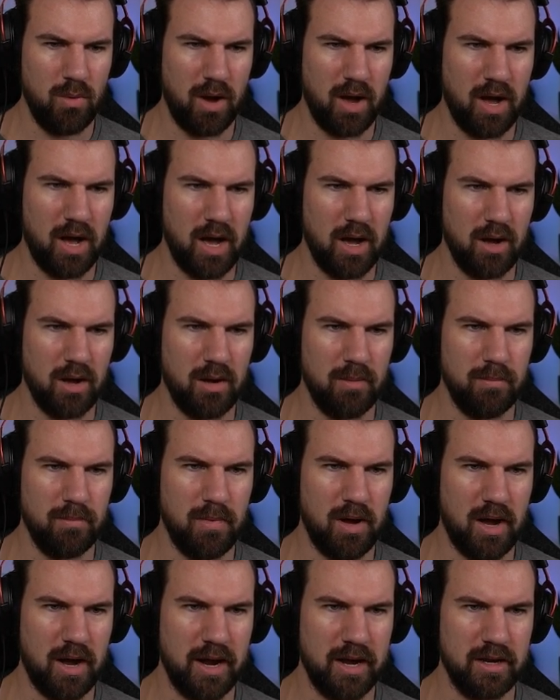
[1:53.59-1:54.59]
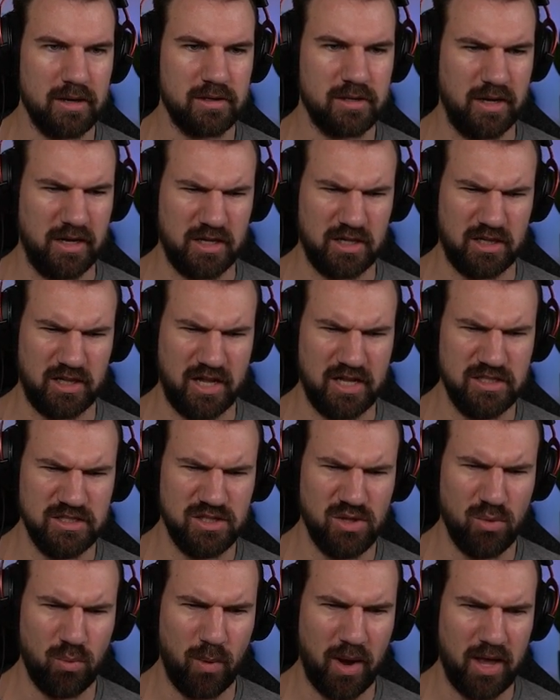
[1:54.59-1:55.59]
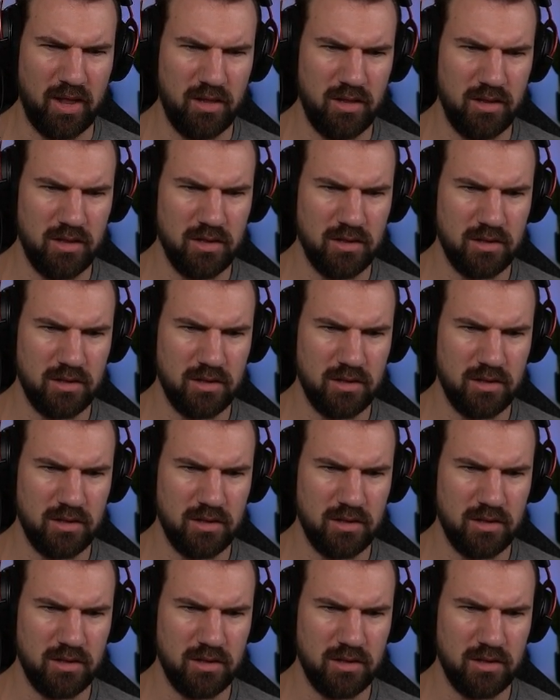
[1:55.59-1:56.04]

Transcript: Oh, um, I did I cleanse the well?